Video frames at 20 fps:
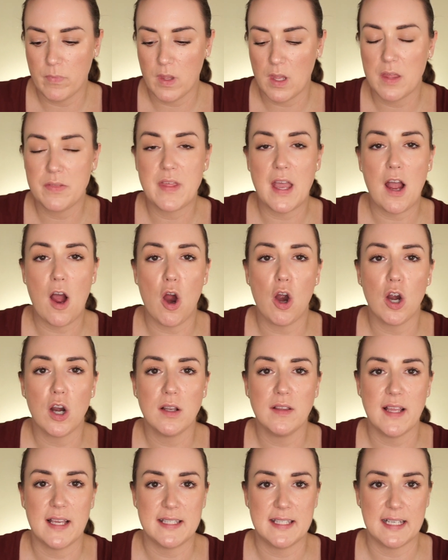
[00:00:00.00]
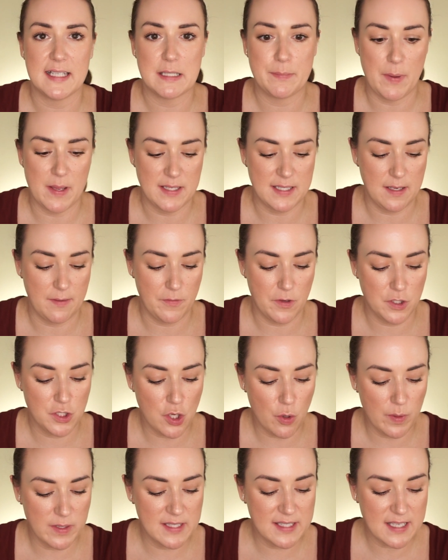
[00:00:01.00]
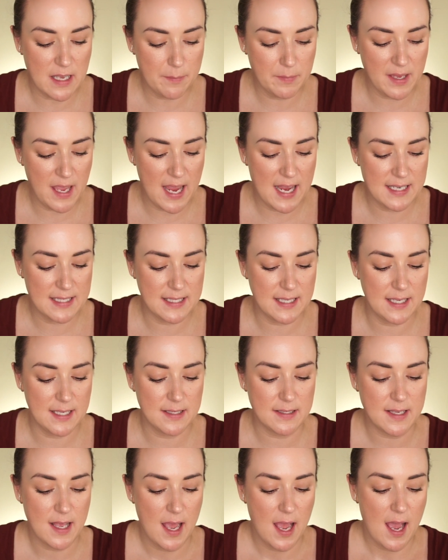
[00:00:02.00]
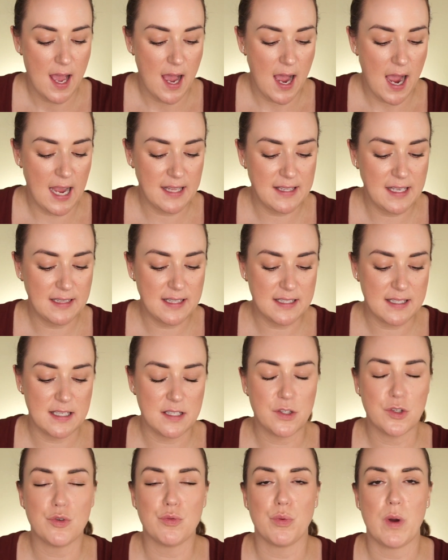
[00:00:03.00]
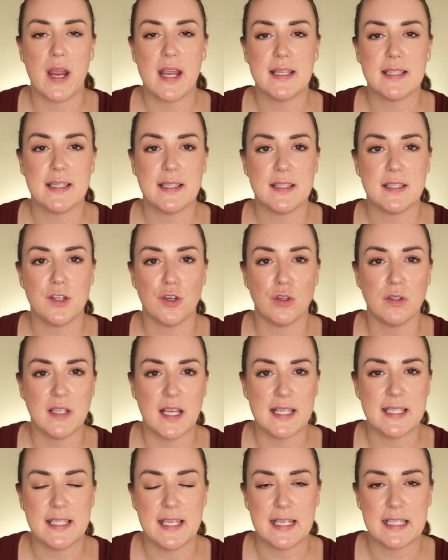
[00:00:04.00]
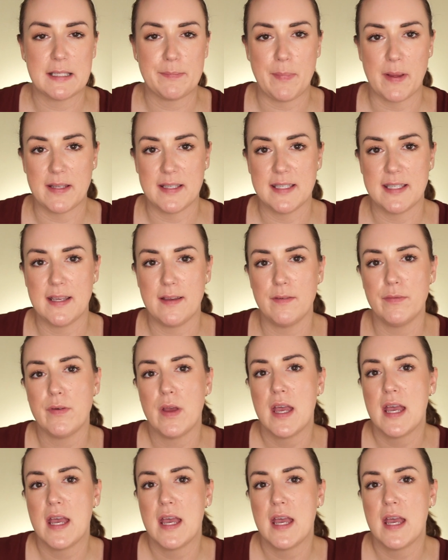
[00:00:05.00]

they are less expensive. So in some cases, I think this is great since they're less expensive.